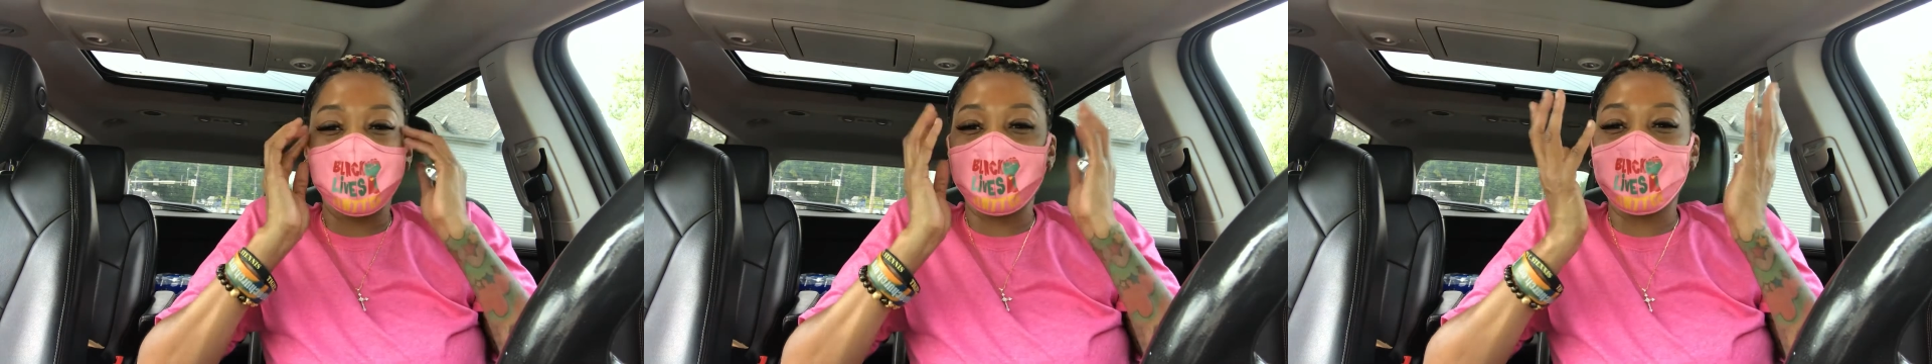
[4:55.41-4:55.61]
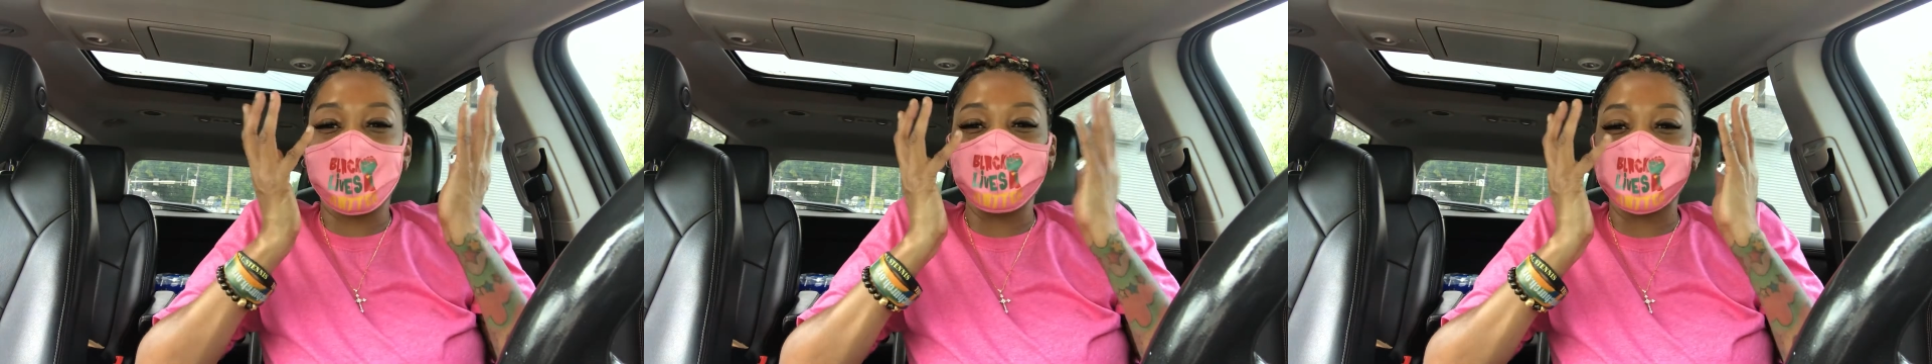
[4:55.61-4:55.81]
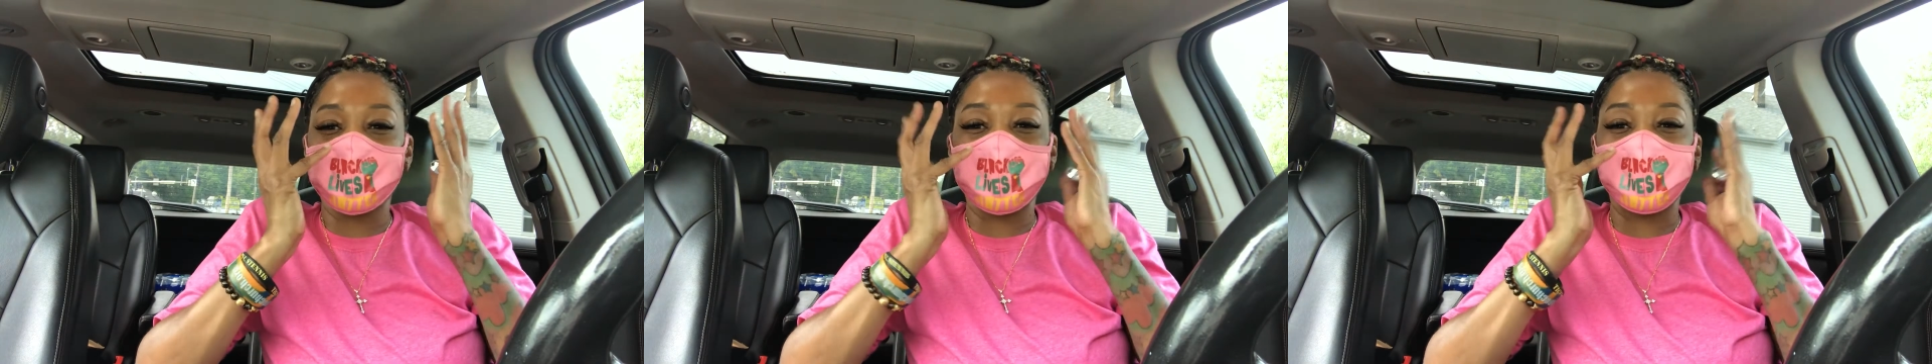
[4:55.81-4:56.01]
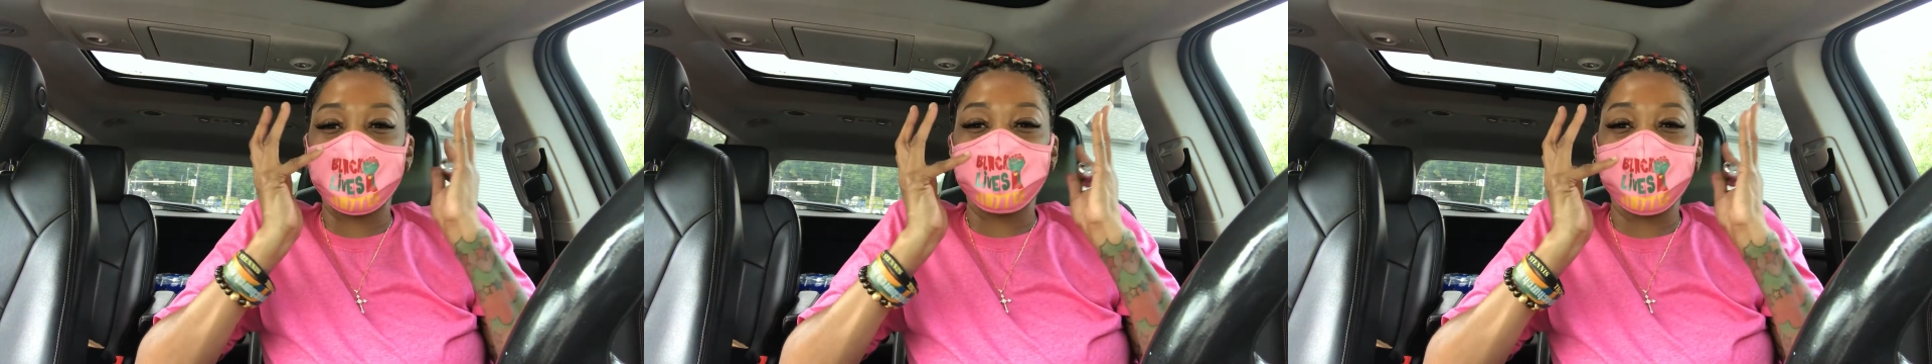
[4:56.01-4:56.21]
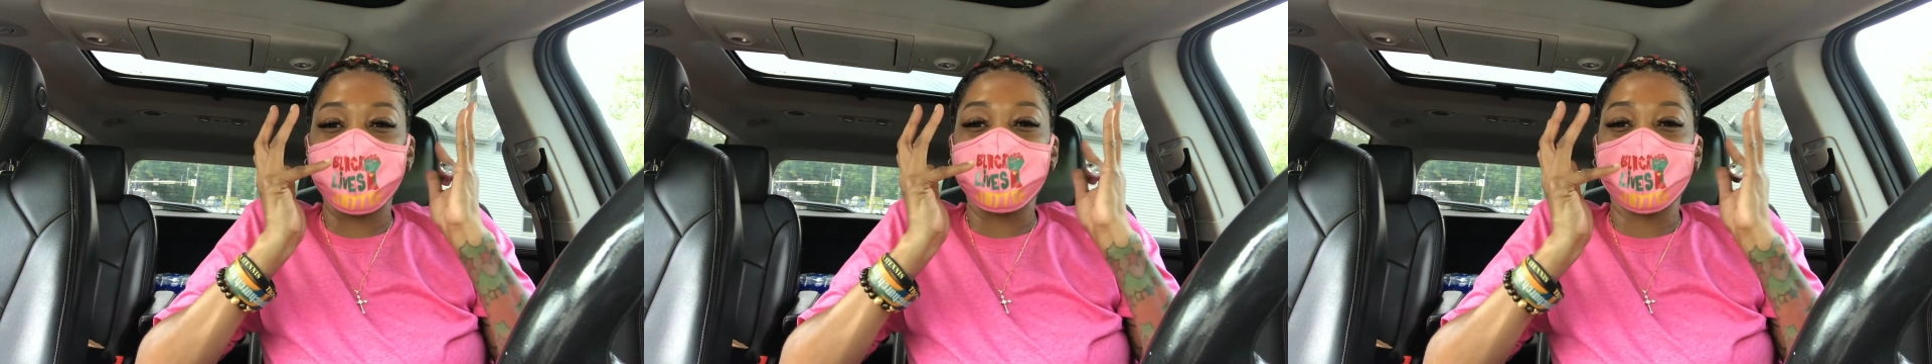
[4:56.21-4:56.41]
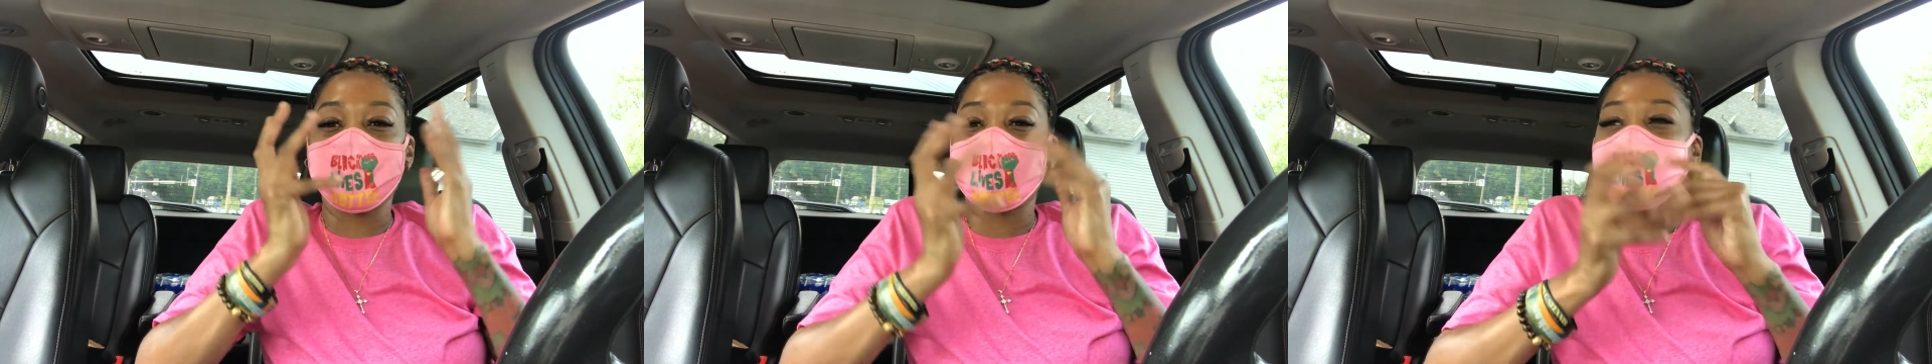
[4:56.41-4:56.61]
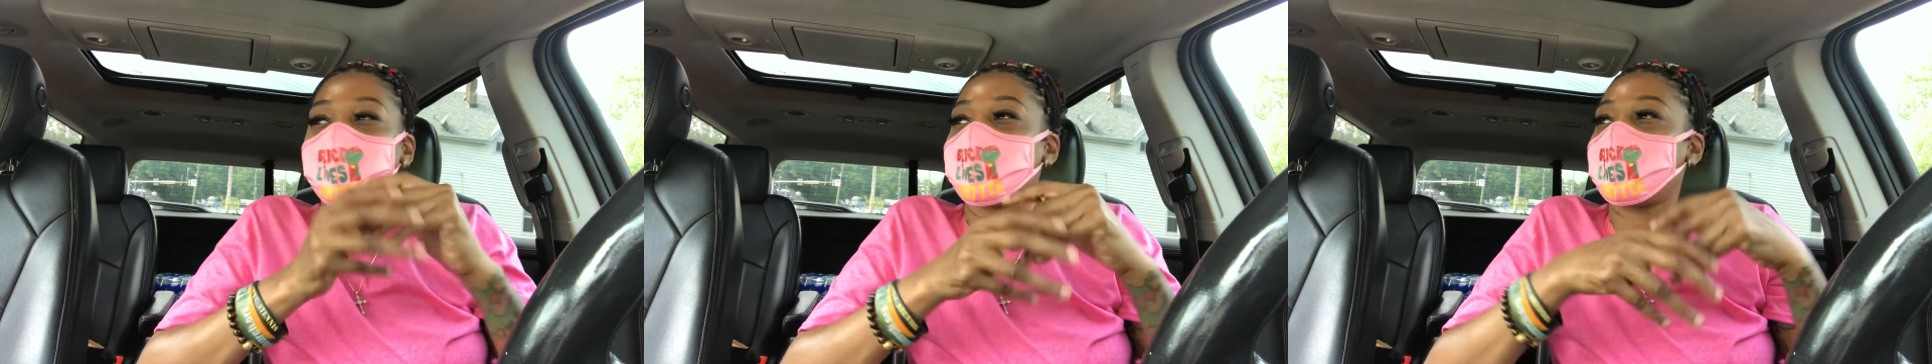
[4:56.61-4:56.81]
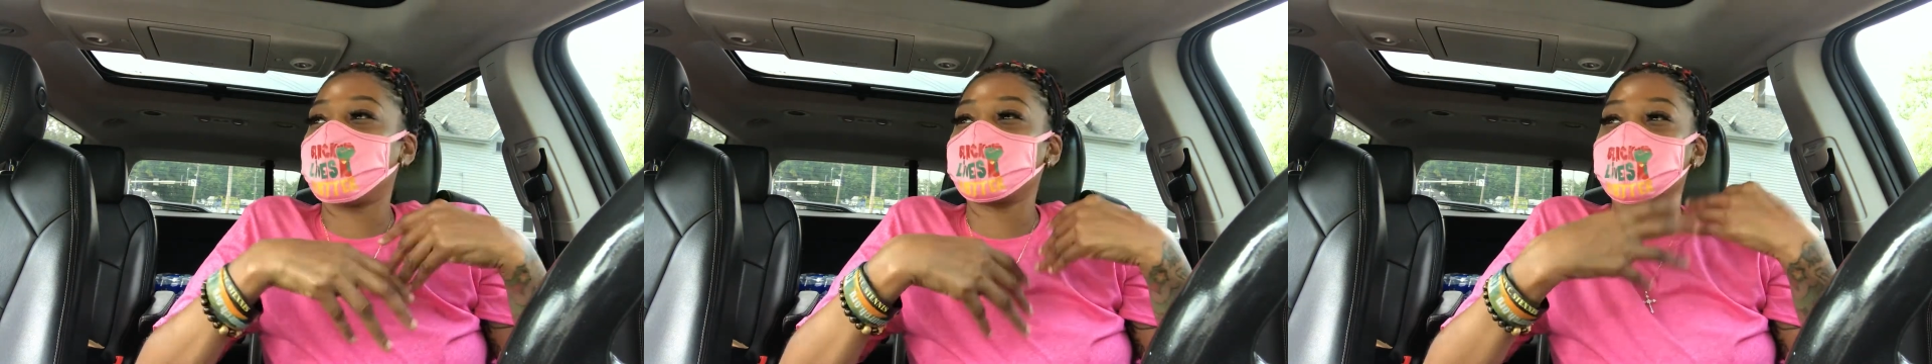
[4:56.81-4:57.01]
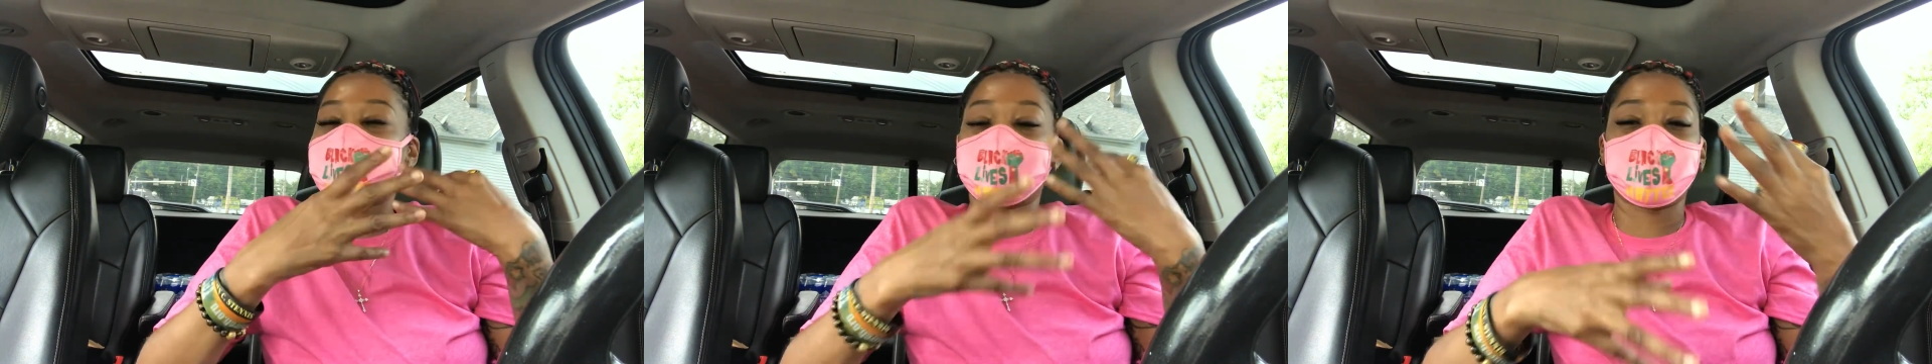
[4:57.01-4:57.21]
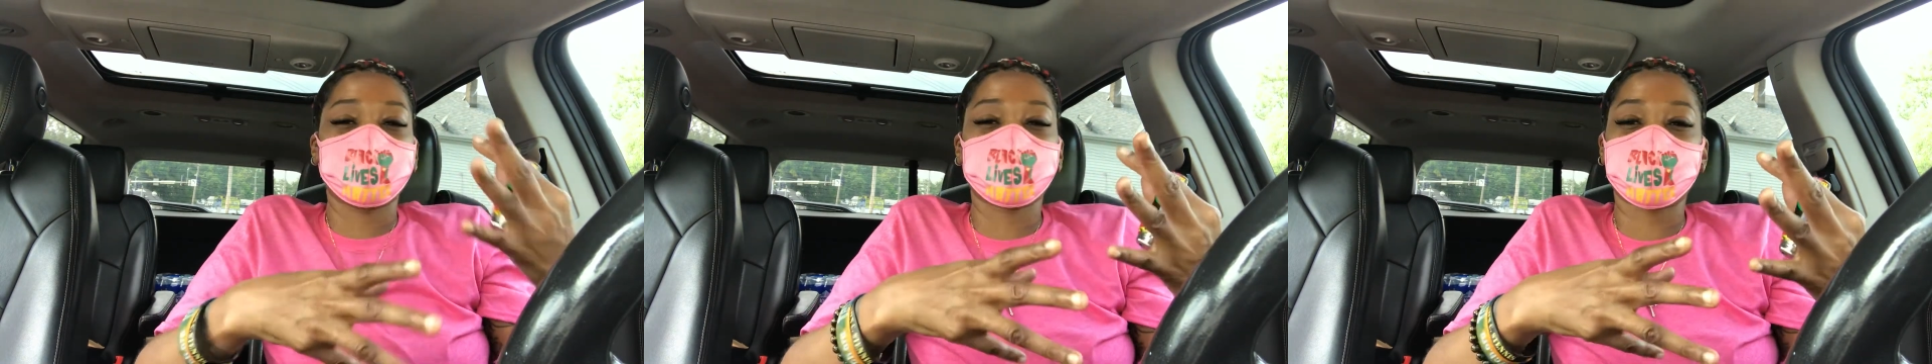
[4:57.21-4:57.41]
I'm still in my mind, I'm just
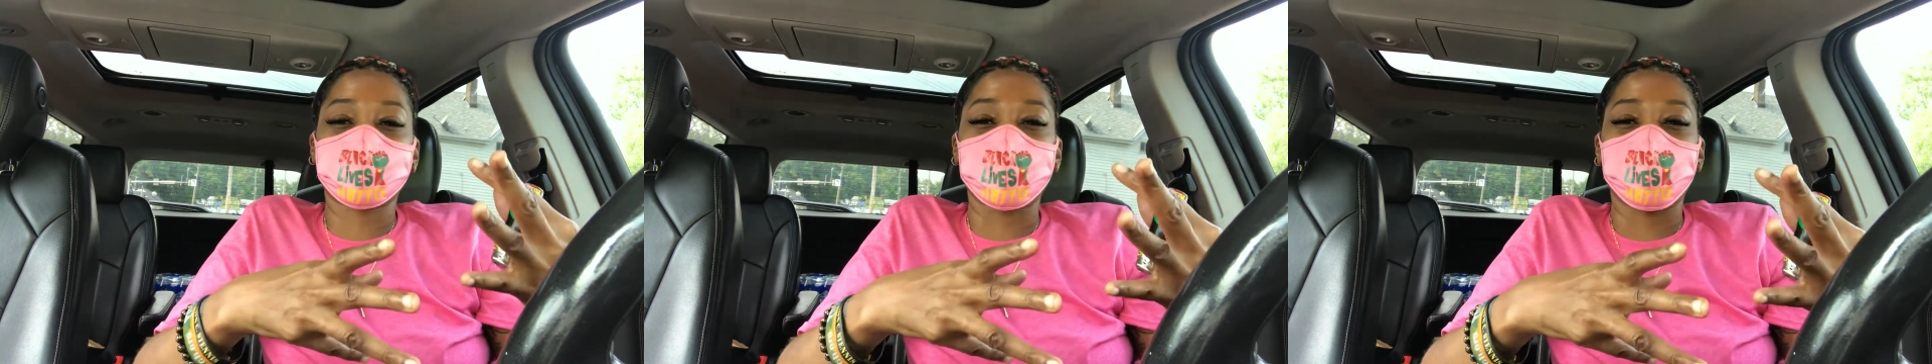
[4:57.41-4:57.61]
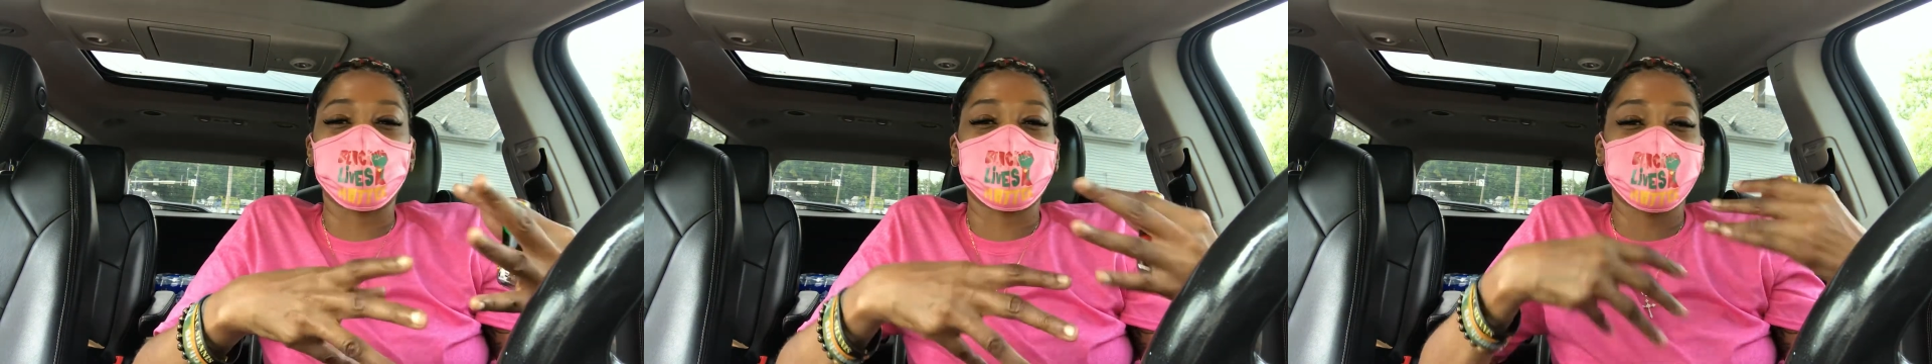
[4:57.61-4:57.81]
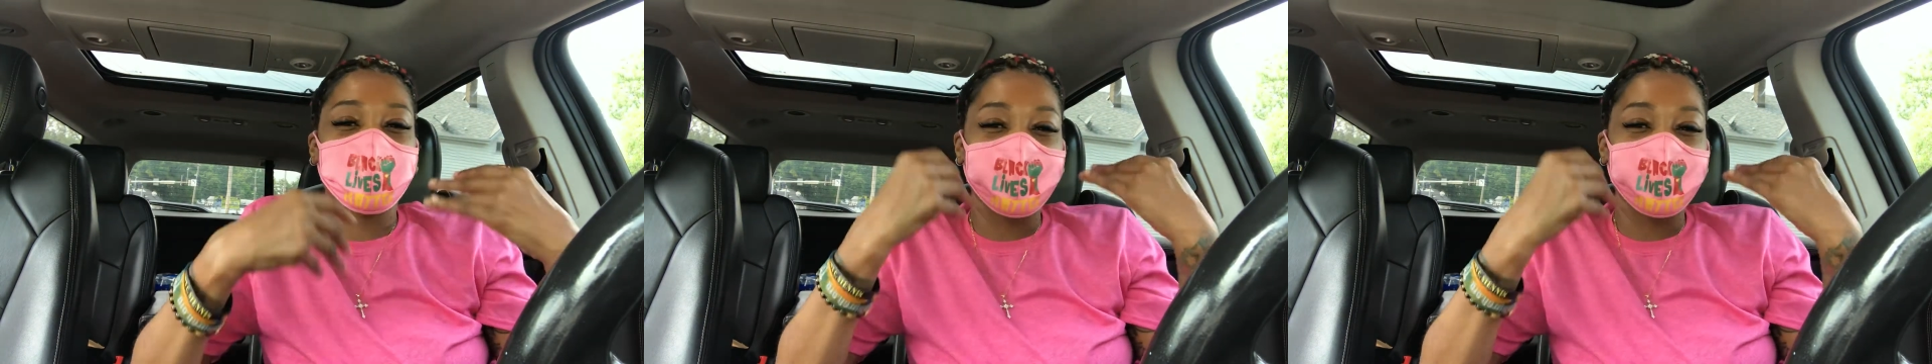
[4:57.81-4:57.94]
in a store